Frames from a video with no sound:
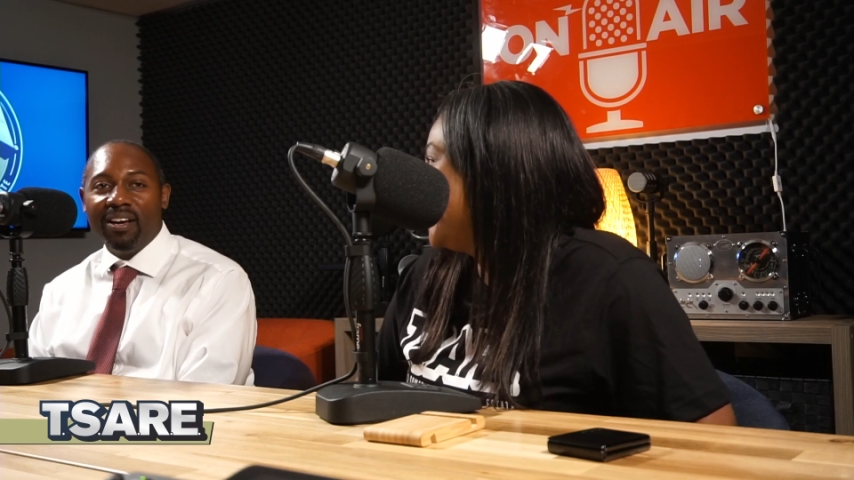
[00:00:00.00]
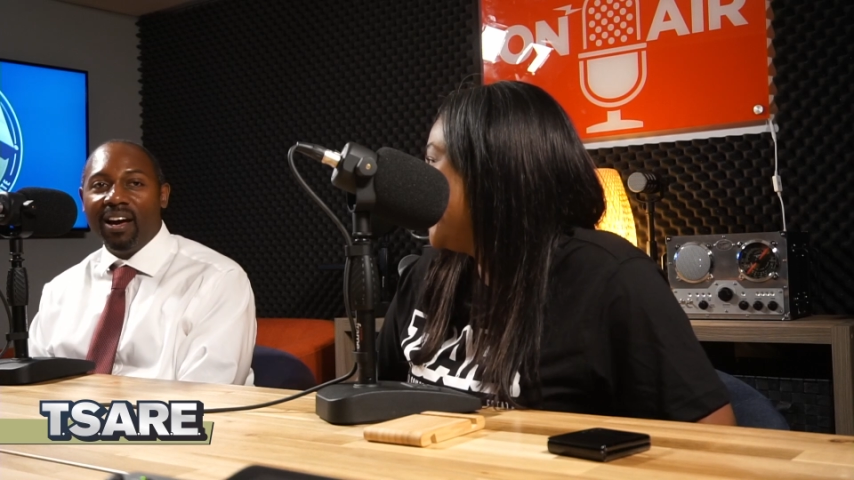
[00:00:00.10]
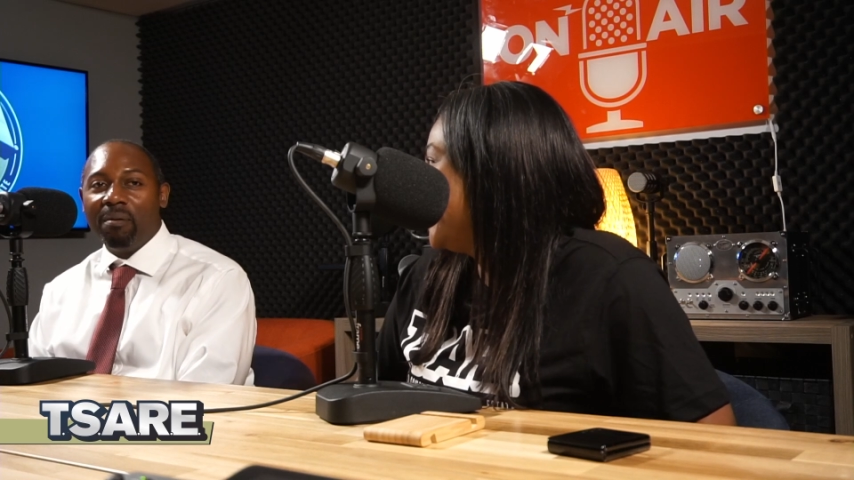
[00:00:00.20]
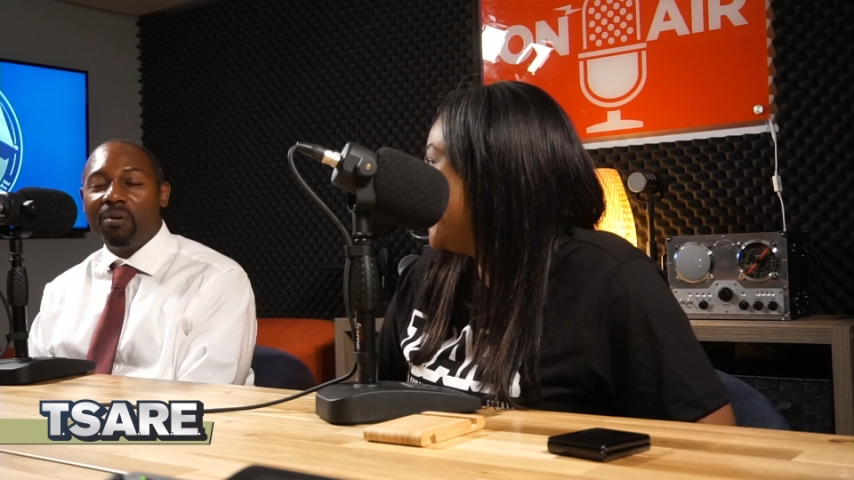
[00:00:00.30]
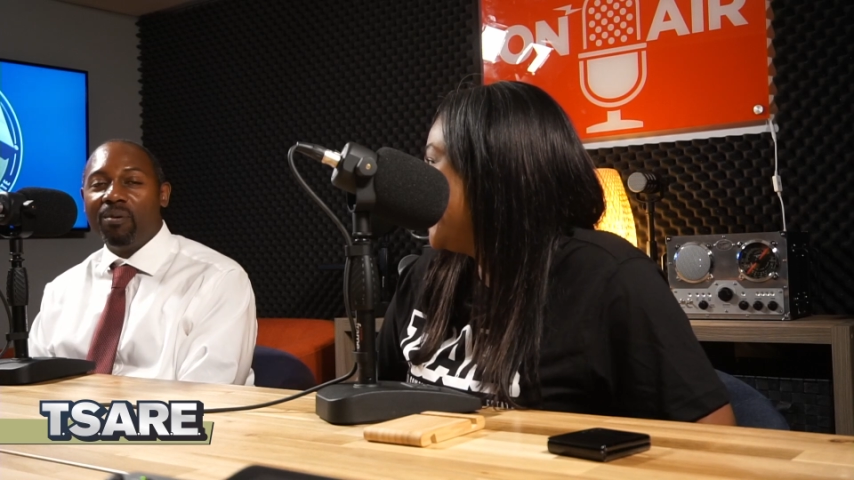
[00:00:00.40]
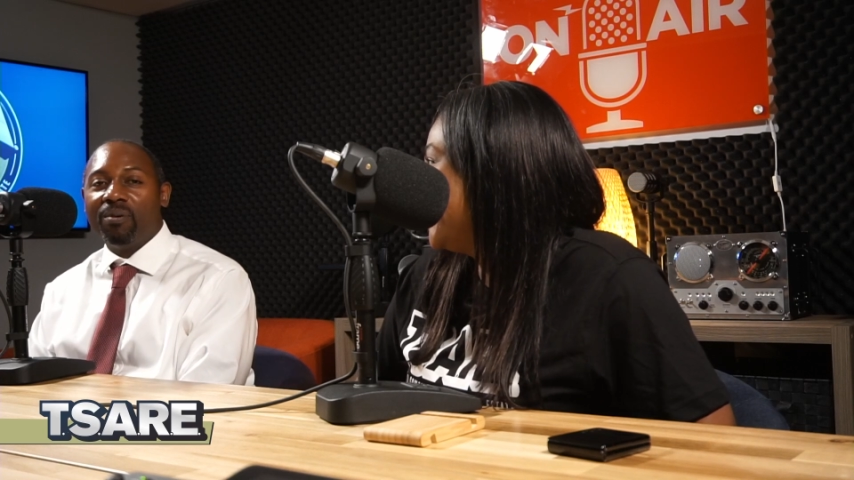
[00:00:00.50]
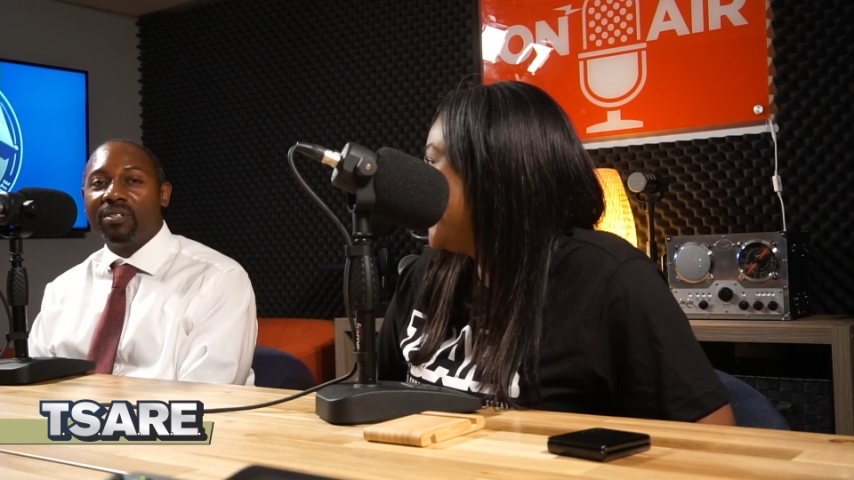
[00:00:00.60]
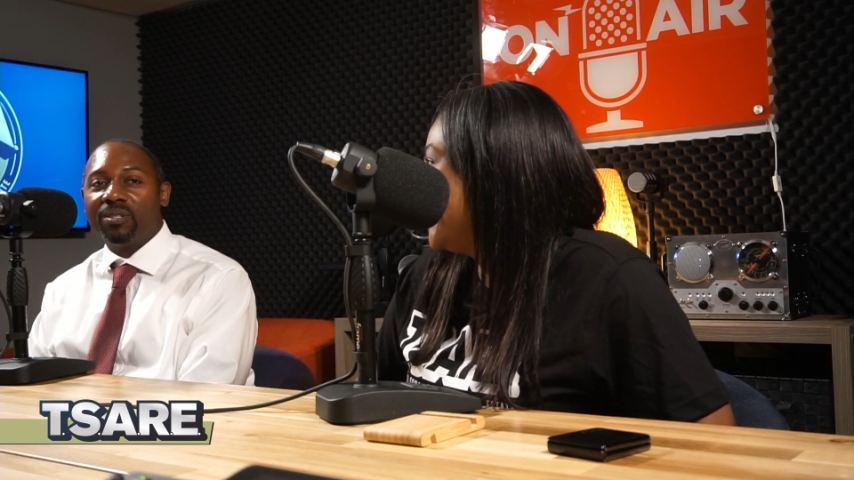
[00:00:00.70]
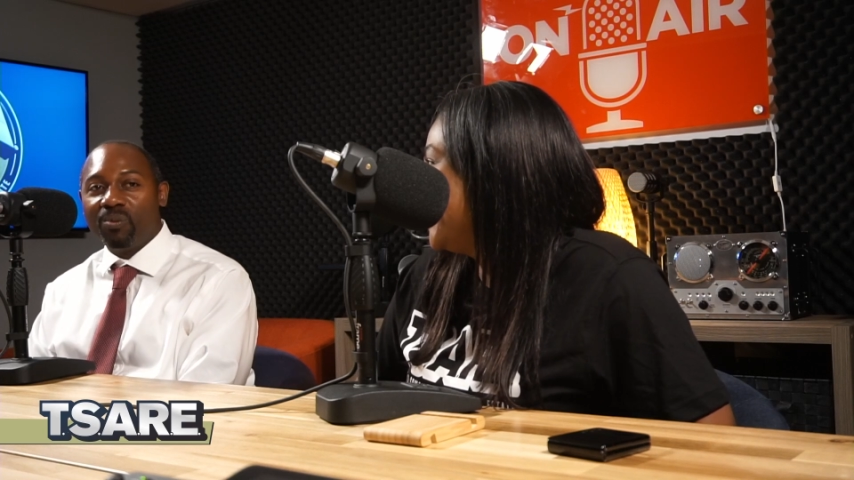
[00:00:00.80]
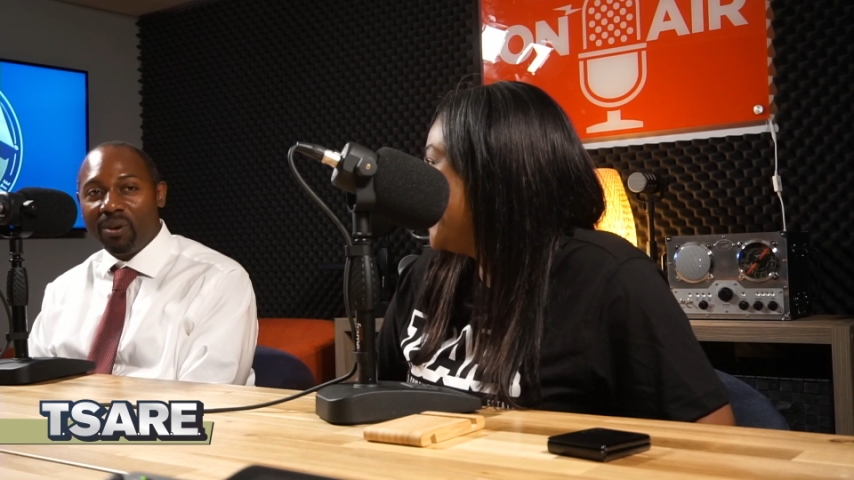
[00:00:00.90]
I'm going
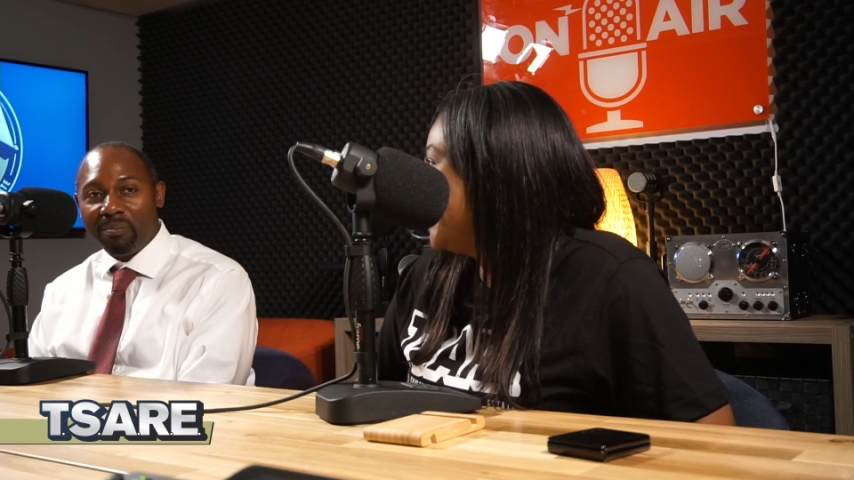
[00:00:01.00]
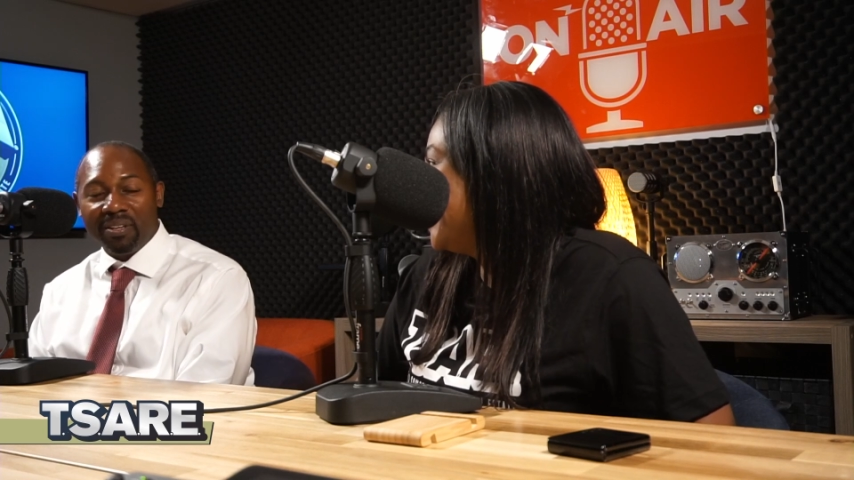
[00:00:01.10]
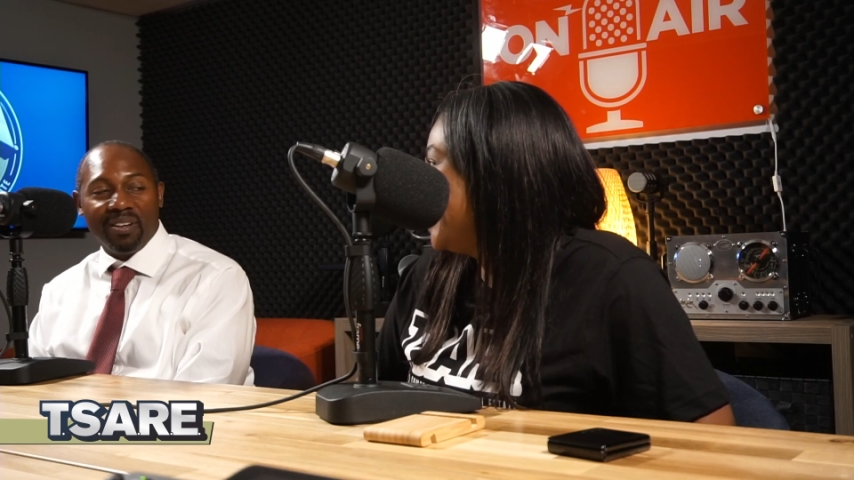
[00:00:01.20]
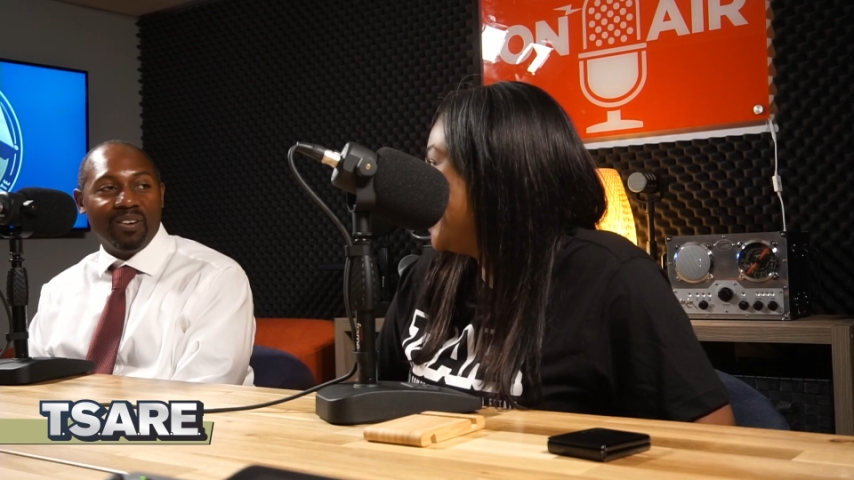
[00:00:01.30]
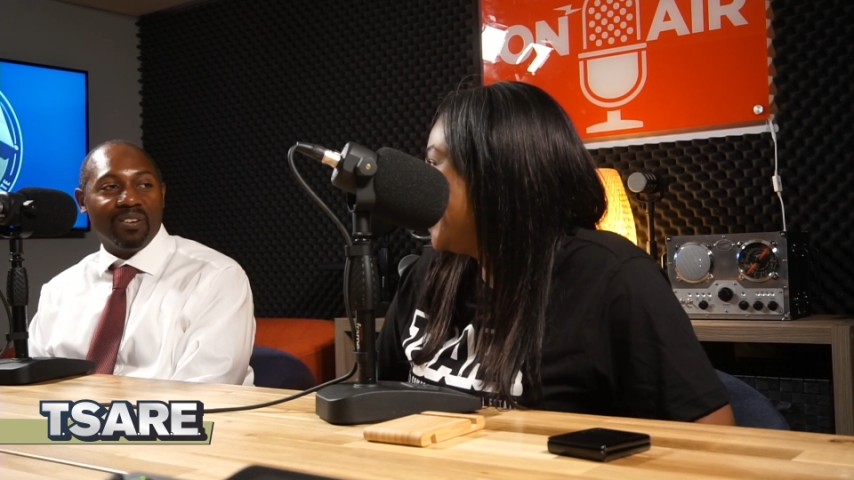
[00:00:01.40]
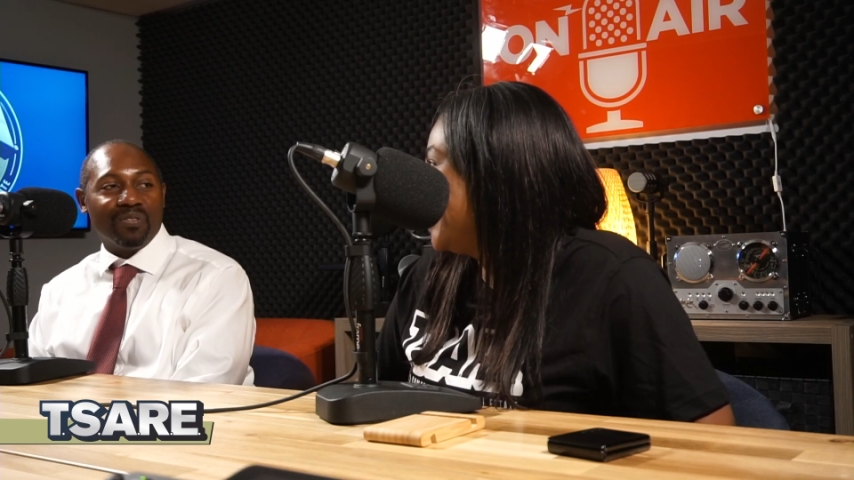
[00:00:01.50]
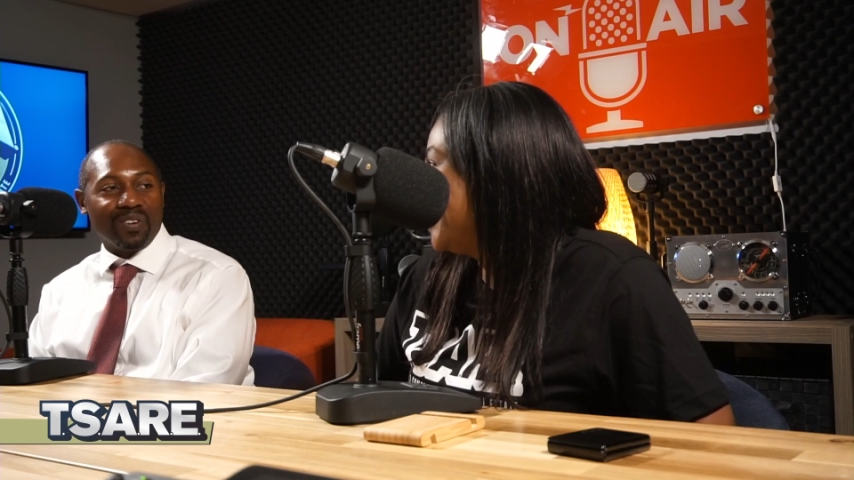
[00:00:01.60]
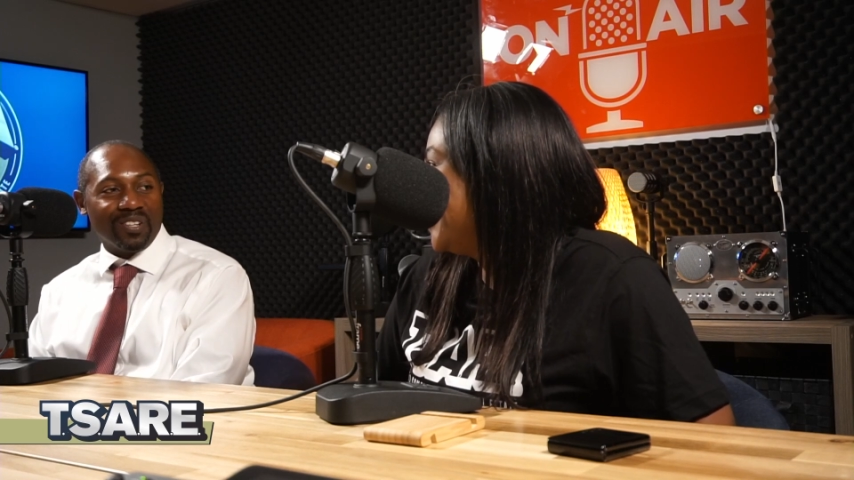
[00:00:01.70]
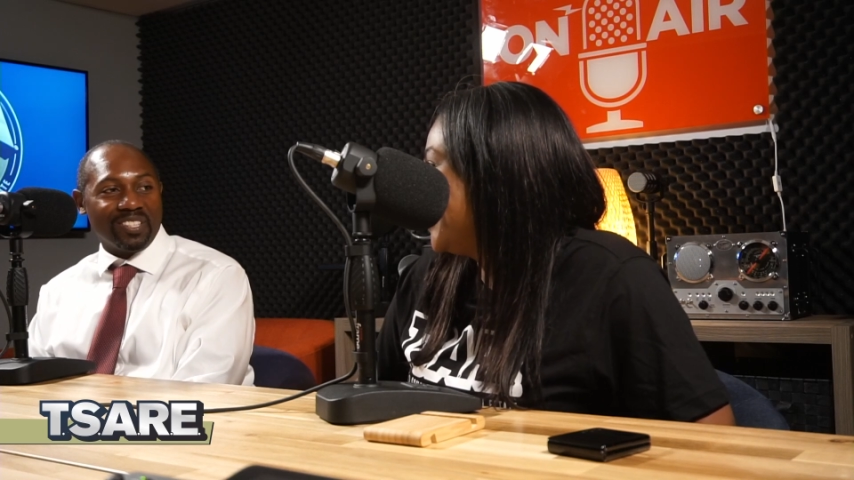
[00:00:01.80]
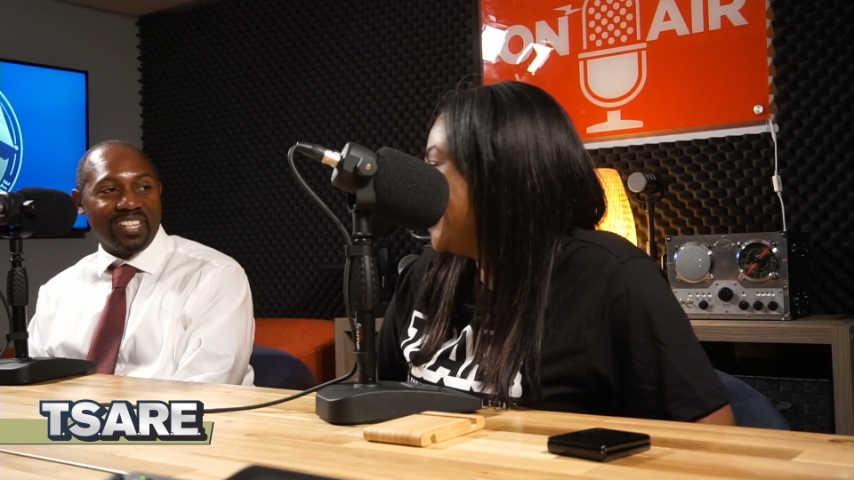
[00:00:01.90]
swimming on the
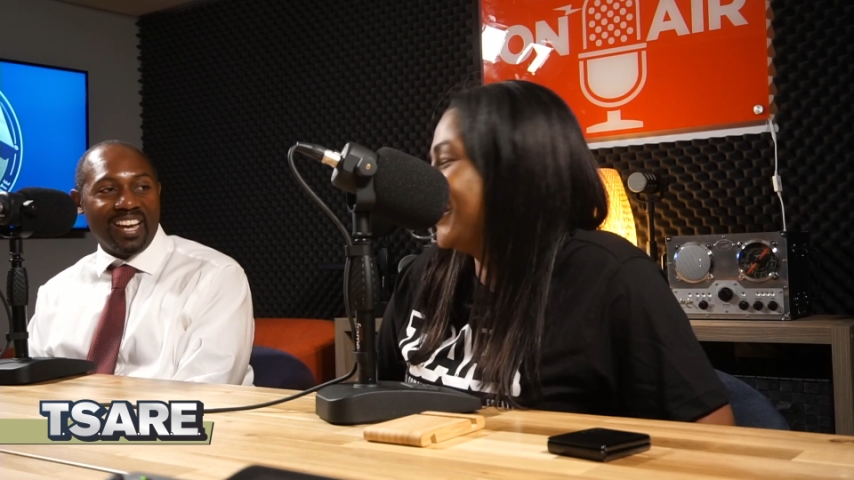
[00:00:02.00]
first day.